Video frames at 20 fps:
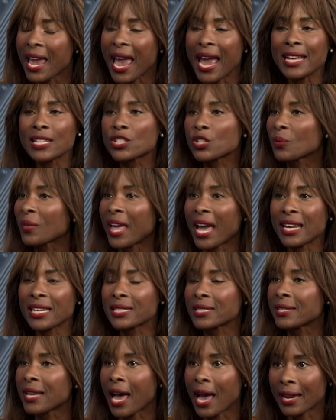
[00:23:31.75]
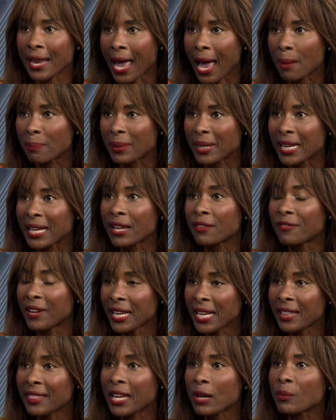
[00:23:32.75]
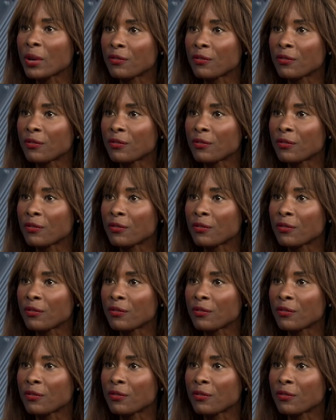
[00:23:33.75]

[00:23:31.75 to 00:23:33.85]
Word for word: And so that is not happening. If anything,